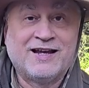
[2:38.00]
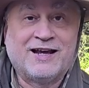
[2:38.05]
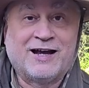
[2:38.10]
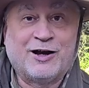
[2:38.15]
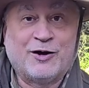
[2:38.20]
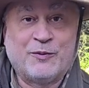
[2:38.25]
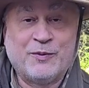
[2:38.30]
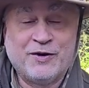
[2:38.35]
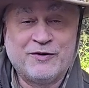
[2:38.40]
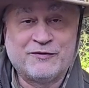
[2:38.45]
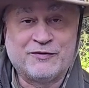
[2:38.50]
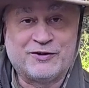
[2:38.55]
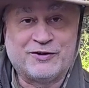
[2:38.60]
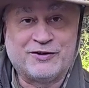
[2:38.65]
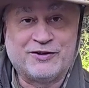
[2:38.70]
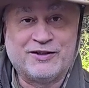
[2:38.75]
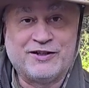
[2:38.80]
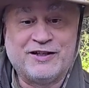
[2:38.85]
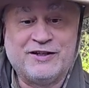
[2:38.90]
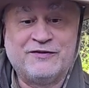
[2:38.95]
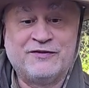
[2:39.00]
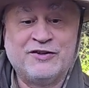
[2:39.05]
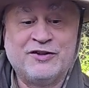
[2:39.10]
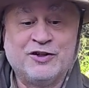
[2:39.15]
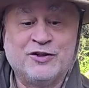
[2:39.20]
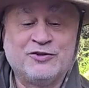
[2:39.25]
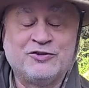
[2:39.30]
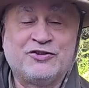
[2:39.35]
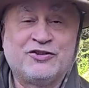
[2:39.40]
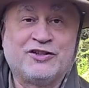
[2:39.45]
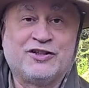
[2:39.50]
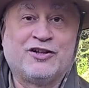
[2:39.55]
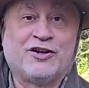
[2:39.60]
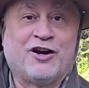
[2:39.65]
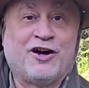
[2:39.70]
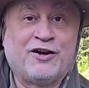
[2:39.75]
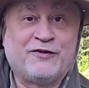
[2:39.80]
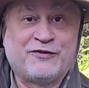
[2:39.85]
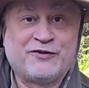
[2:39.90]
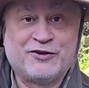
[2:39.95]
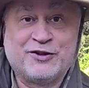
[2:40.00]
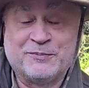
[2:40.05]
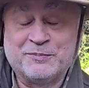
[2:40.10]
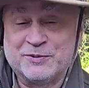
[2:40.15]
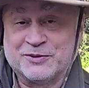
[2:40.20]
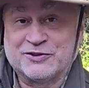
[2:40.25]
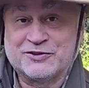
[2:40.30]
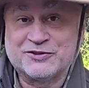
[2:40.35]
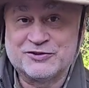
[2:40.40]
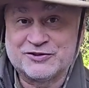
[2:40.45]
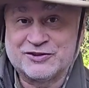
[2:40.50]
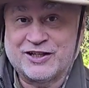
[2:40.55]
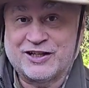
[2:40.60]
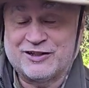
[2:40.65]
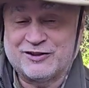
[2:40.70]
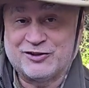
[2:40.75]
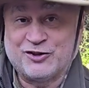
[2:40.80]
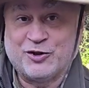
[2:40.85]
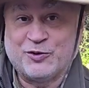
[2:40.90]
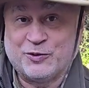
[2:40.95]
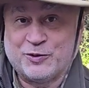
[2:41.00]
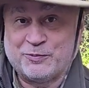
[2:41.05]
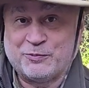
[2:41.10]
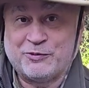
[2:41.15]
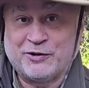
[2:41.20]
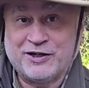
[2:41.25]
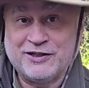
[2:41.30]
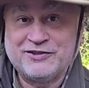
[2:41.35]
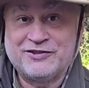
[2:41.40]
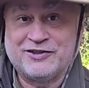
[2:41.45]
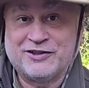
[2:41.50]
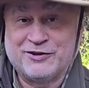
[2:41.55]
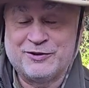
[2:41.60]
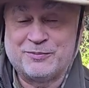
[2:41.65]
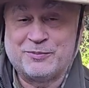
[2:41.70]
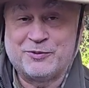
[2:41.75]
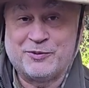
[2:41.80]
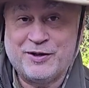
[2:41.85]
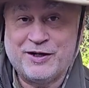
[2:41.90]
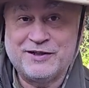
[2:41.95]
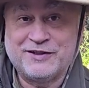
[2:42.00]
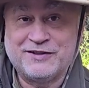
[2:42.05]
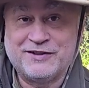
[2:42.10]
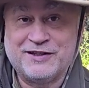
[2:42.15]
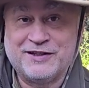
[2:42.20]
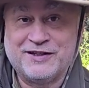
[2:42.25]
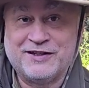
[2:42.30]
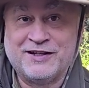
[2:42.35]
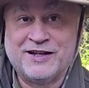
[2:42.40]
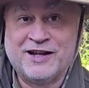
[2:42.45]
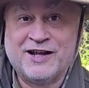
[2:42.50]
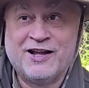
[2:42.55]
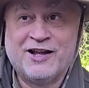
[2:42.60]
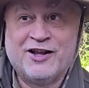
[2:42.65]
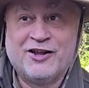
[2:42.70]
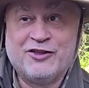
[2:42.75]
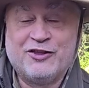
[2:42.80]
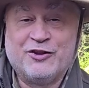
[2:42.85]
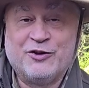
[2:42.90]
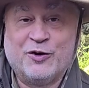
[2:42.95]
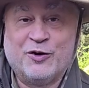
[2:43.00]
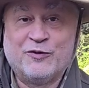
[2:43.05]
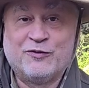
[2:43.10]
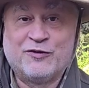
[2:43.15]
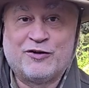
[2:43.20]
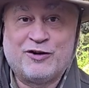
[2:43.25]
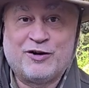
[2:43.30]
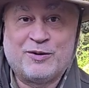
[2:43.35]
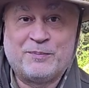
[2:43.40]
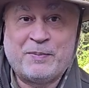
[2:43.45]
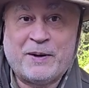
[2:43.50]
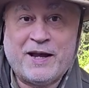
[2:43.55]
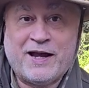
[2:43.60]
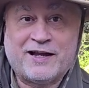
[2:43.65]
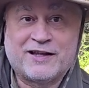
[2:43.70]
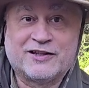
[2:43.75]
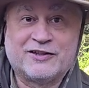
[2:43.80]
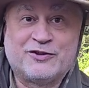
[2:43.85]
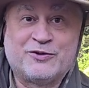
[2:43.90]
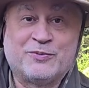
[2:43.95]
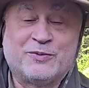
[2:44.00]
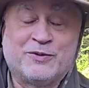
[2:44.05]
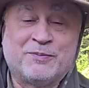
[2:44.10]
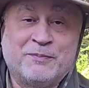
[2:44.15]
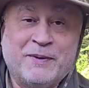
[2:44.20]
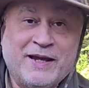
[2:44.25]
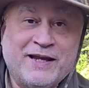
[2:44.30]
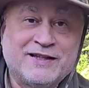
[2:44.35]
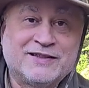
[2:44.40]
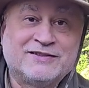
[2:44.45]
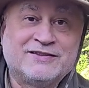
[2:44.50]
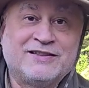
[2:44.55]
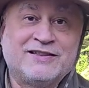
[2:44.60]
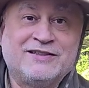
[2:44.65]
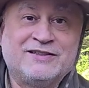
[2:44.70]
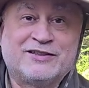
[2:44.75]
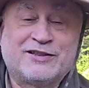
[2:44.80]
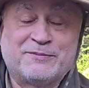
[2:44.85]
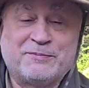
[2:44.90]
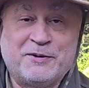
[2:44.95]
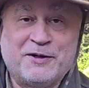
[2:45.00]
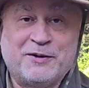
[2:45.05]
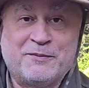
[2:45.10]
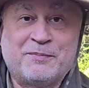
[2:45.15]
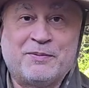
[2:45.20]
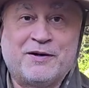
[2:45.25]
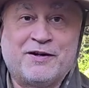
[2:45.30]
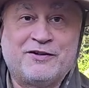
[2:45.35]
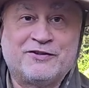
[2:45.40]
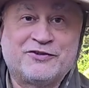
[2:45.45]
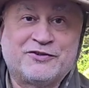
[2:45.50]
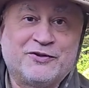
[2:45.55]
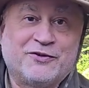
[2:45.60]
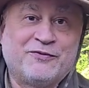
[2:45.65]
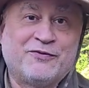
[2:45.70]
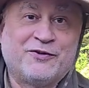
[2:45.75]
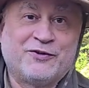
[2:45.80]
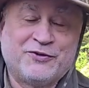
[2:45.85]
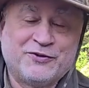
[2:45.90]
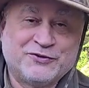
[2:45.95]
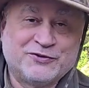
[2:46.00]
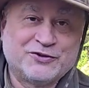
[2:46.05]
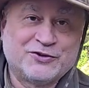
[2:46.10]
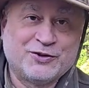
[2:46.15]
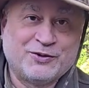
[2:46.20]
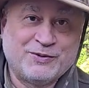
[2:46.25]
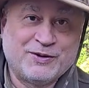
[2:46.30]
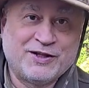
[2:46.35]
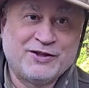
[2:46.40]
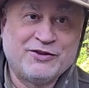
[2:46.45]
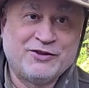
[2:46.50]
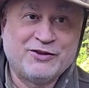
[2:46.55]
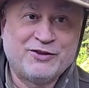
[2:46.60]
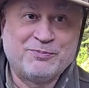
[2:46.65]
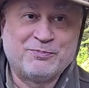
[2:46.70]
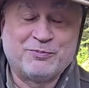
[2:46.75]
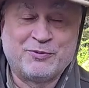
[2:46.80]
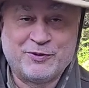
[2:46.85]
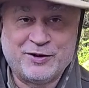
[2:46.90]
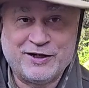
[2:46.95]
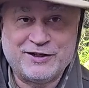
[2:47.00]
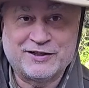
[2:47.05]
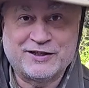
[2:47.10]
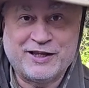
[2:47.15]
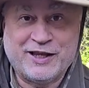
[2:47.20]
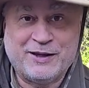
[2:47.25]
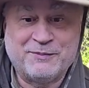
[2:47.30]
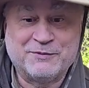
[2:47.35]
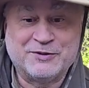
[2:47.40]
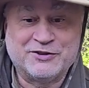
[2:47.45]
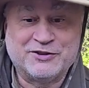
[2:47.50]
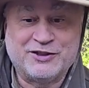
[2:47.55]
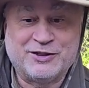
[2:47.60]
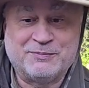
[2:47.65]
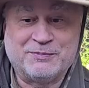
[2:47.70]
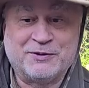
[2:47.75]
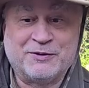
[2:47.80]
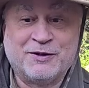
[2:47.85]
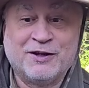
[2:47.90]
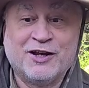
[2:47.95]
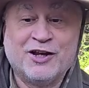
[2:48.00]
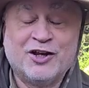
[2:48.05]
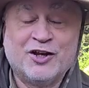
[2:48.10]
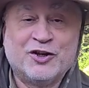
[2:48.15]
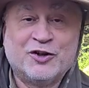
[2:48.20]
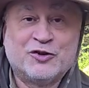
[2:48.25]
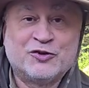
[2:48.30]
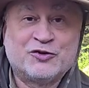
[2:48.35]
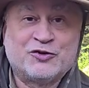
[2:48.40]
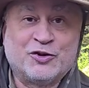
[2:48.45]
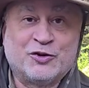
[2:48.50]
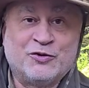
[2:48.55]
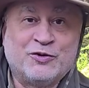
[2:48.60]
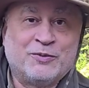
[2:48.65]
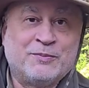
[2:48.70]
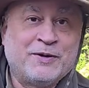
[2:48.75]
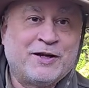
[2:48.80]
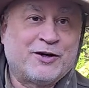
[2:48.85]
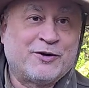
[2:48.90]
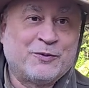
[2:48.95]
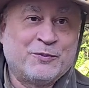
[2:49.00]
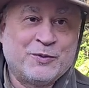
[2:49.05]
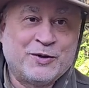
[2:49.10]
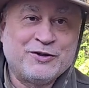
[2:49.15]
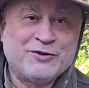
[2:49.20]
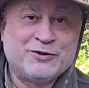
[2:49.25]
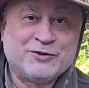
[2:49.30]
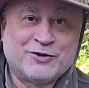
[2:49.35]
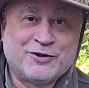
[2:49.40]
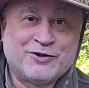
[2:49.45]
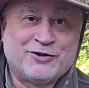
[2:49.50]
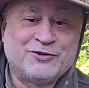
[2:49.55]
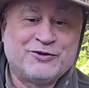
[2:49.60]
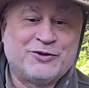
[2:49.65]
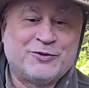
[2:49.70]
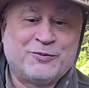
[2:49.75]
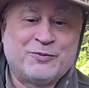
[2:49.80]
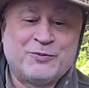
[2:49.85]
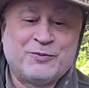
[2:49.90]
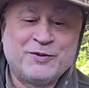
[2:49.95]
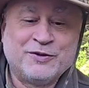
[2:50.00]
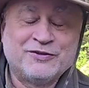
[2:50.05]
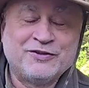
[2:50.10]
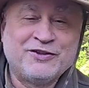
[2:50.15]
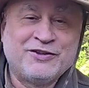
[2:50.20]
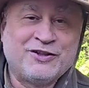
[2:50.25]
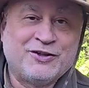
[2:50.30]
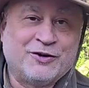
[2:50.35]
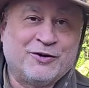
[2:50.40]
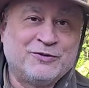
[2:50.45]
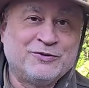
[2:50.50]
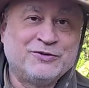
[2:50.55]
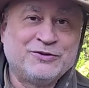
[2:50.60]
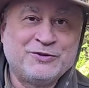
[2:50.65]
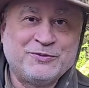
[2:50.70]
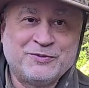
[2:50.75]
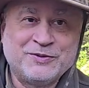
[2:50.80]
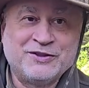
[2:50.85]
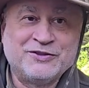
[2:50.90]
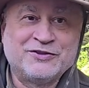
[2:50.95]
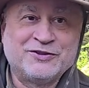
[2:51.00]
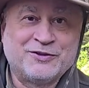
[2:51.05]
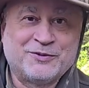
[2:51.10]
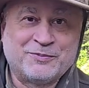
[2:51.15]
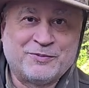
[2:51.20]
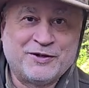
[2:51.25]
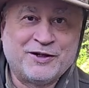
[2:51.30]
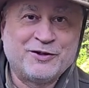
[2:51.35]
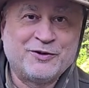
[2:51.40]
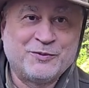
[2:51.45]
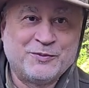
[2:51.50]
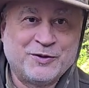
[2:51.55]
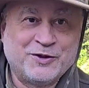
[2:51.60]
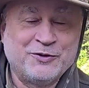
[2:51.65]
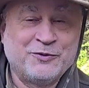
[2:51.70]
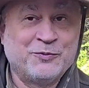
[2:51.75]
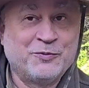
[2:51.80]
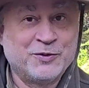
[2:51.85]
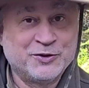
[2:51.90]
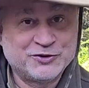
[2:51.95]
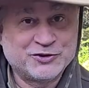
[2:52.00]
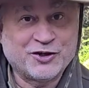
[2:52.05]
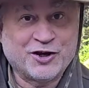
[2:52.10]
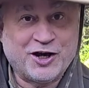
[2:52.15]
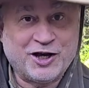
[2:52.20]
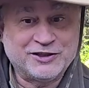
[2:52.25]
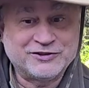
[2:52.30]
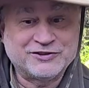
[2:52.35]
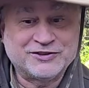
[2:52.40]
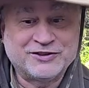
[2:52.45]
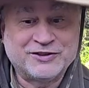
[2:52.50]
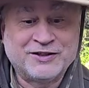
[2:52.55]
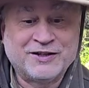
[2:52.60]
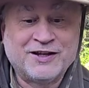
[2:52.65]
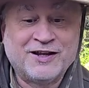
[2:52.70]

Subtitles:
However, even though Sig offered the pistols at a lower price than the Beretta did, the overall package with magazines, spare parts, so forth and so on, Beretta came in cheaper. So no matter what you heard, really the only reason the Beretta won was cost.